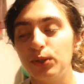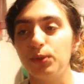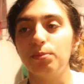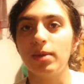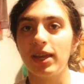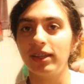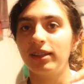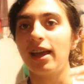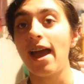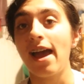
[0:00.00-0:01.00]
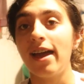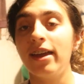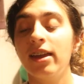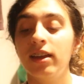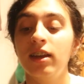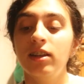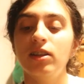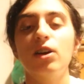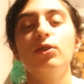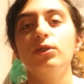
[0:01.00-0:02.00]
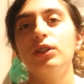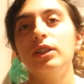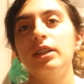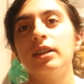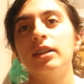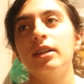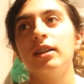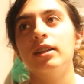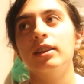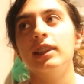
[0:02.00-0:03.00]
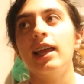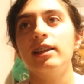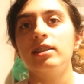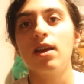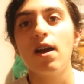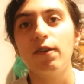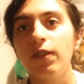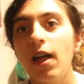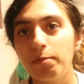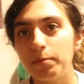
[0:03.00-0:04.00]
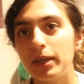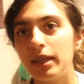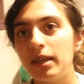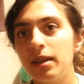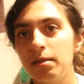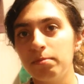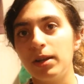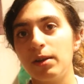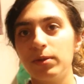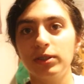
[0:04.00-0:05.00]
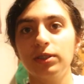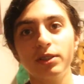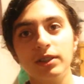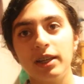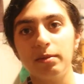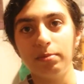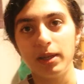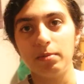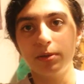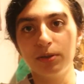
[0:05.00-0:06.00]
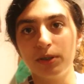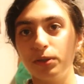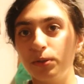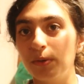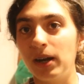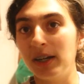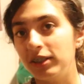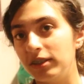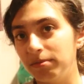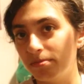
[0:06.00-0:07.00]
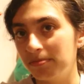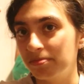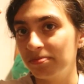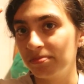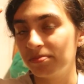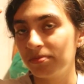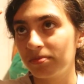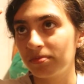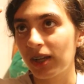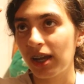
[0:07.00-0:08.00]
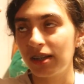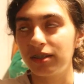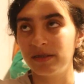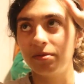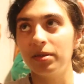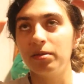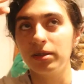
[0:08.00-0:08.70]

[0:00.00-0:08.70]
to make the hat not only less floppy, but I want to like be able to kind of